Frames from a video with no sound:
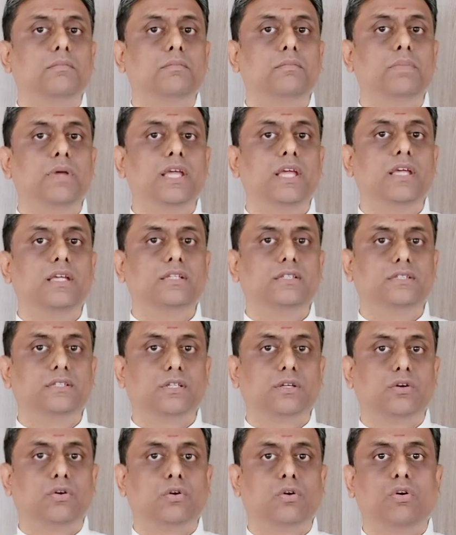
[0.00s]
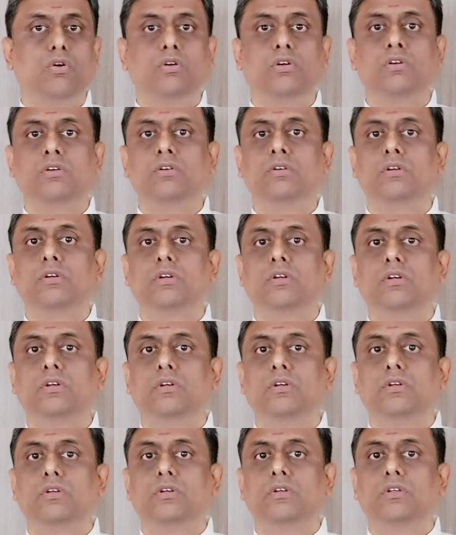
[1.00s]
based on
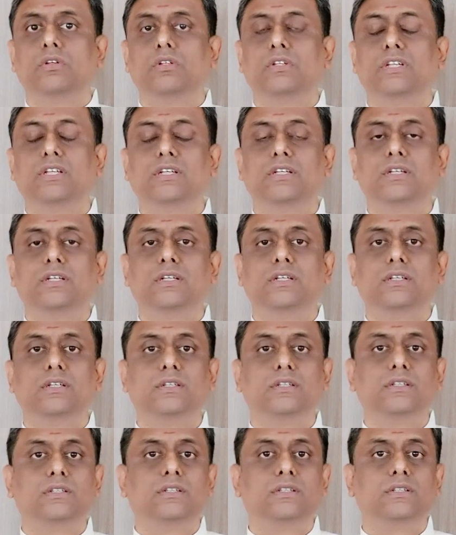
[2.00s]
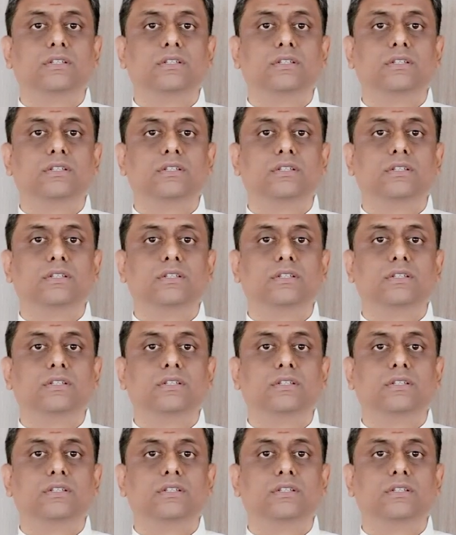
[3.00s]
the